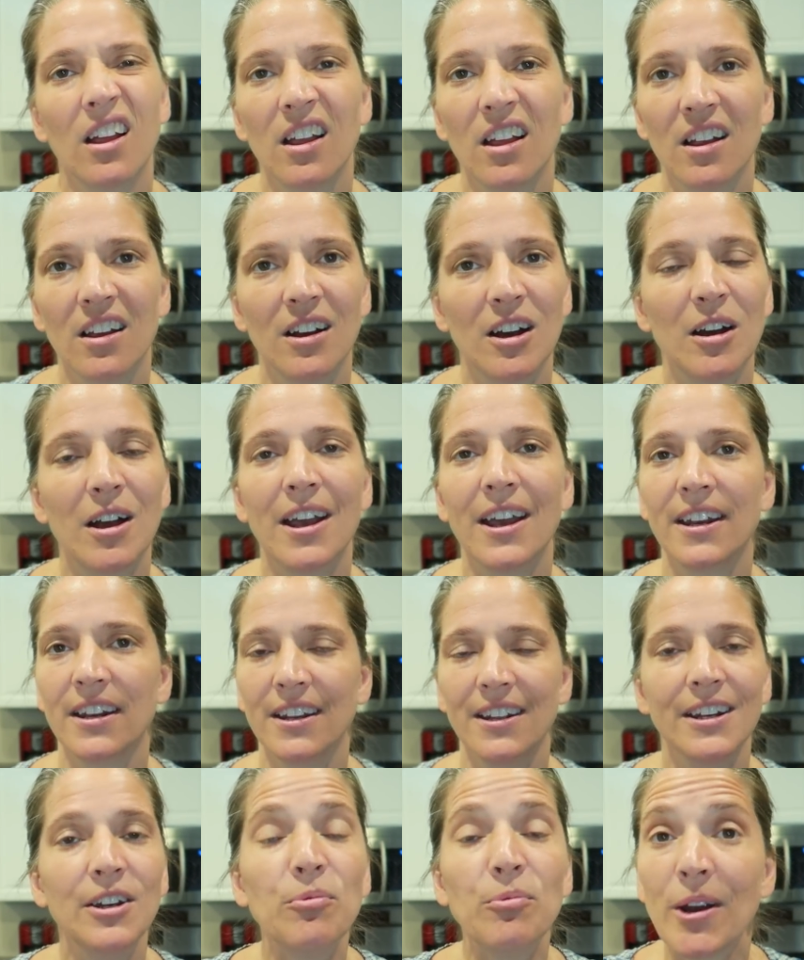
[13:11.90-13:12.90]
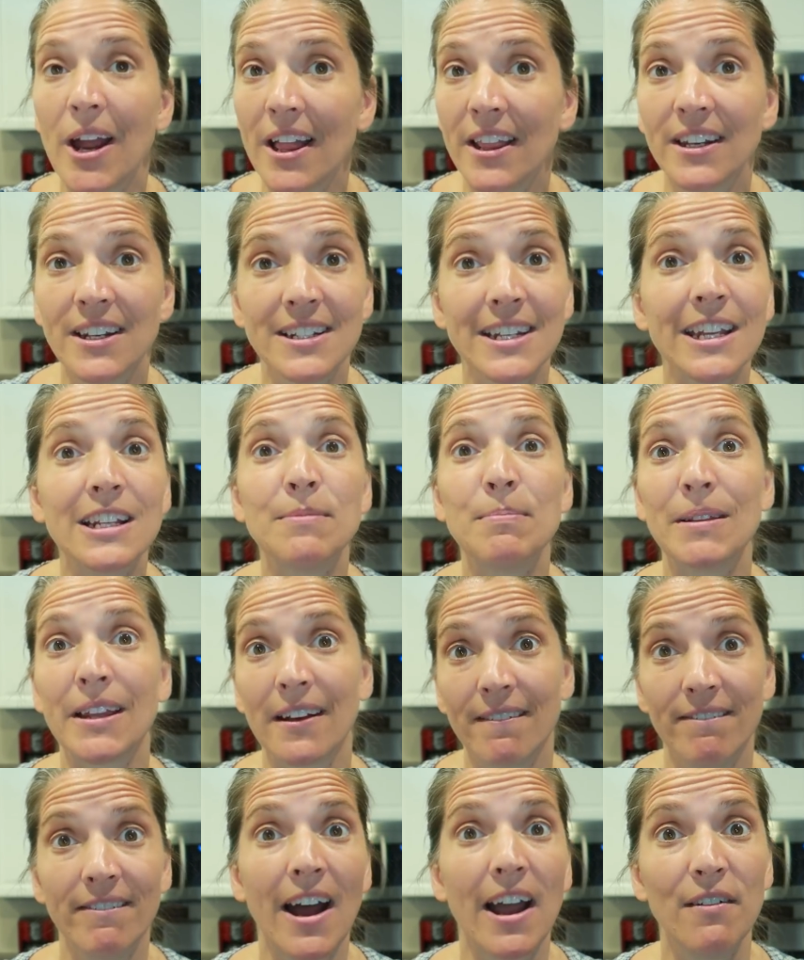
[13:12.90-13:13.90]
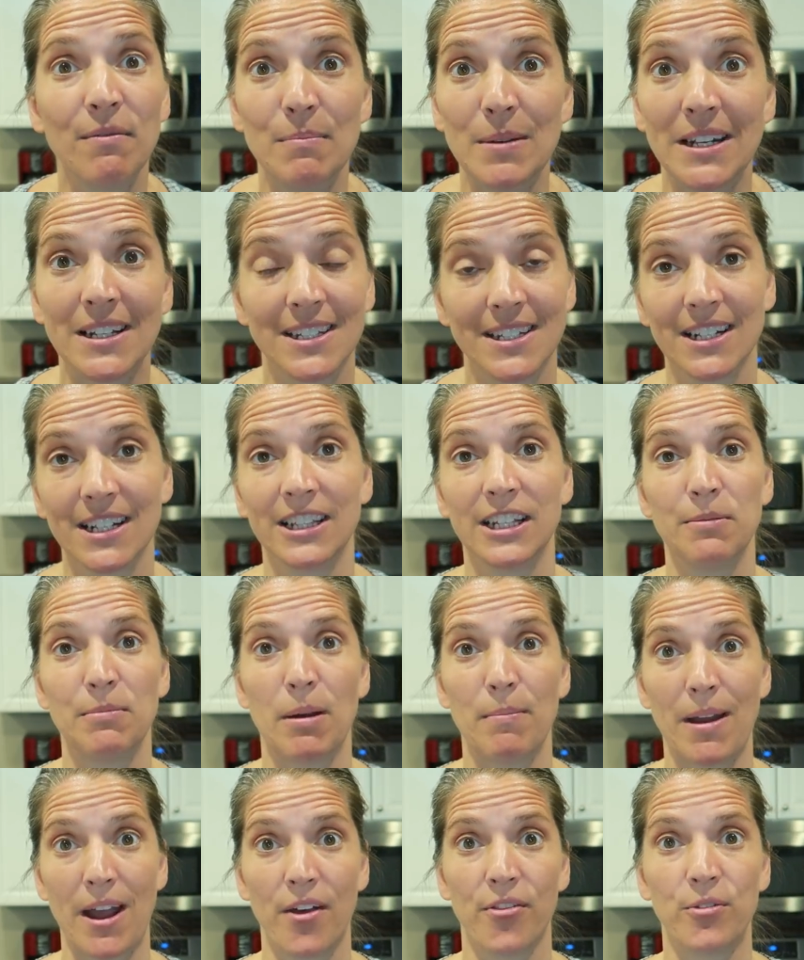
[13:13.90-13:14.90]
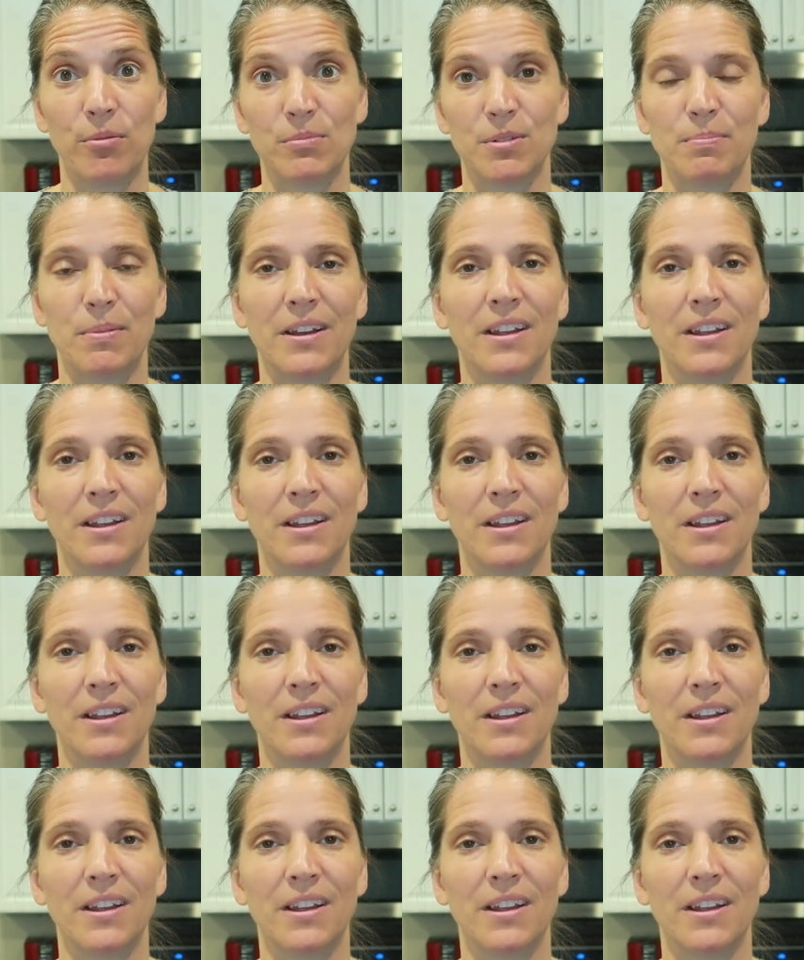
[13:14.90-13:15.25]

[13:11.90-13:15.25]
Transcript: and in reality, it takes me like five minutes to clean my bathrooms,